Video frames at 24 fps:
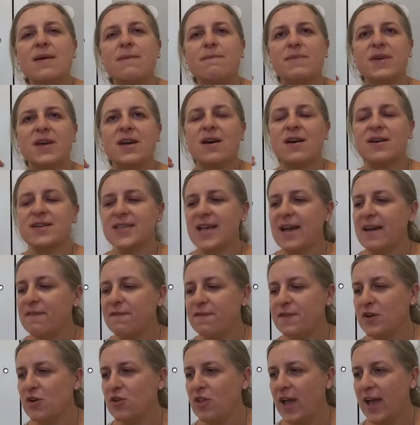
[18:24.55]
because I
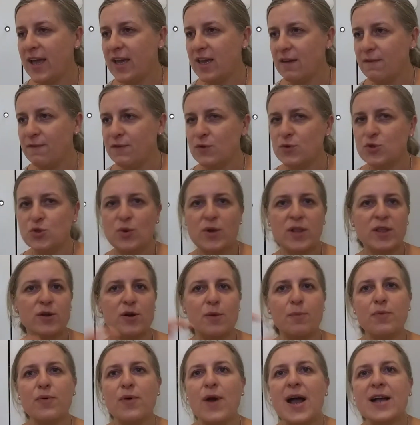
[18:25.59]
feel like if you do a
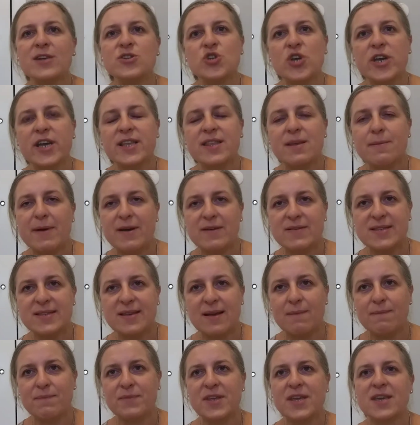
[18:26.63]
little project about
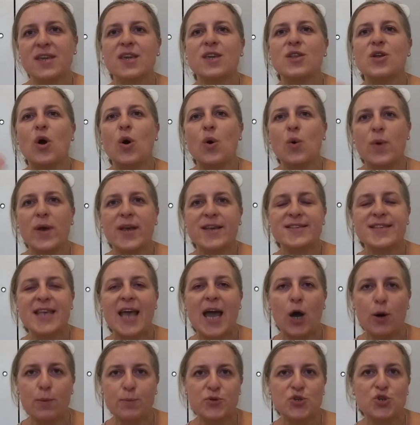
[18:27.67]
something, it always
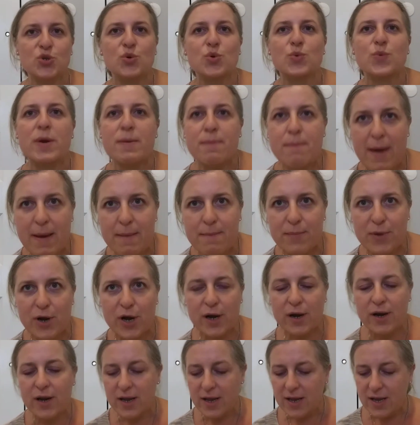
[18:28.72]
helps you
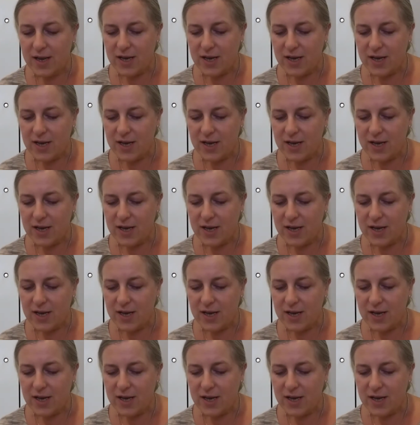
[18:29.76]
remember.